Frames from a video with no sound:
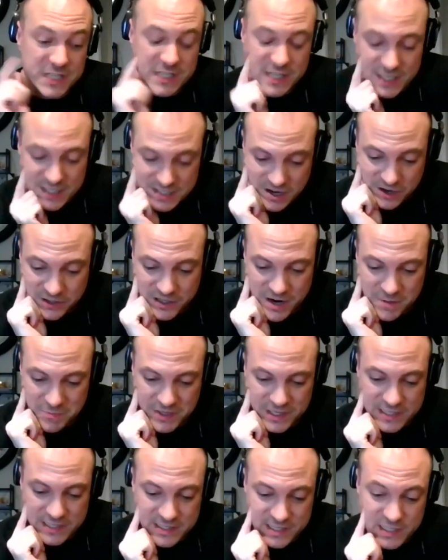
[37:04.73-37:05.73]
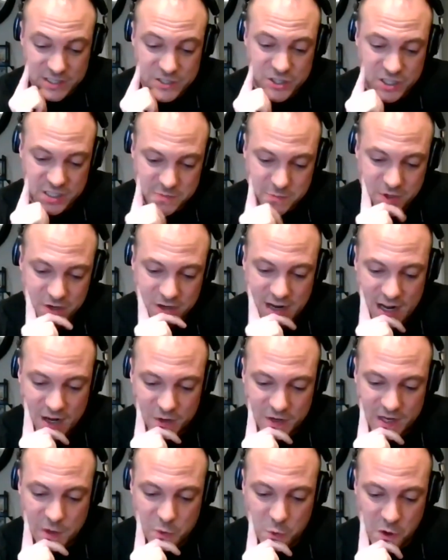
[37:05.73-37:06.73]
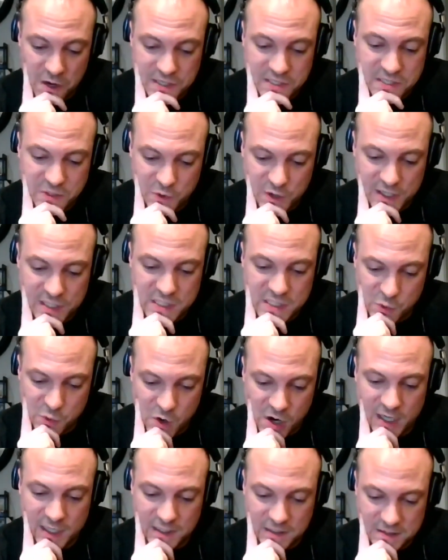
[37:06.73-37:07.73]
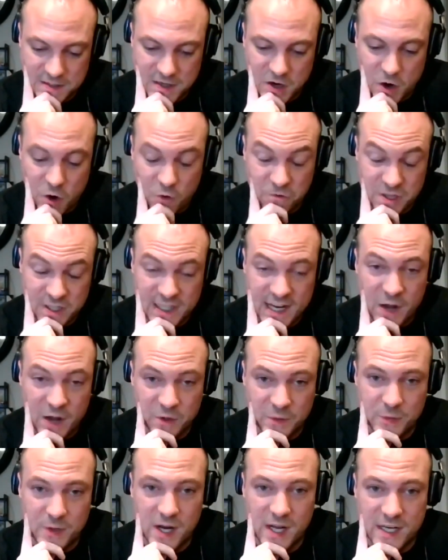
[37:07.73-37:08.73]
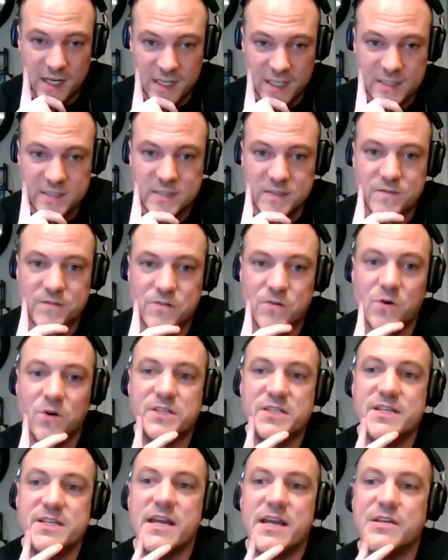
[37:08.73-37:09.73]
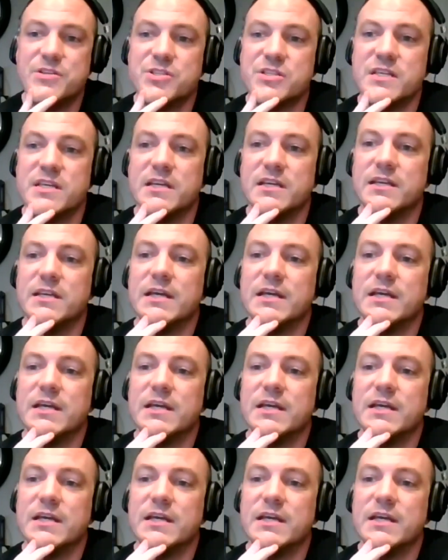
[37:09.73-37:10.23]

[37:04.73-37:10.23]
because our company did just put out a 1-to-1-to-1 over-the-counter product for THC.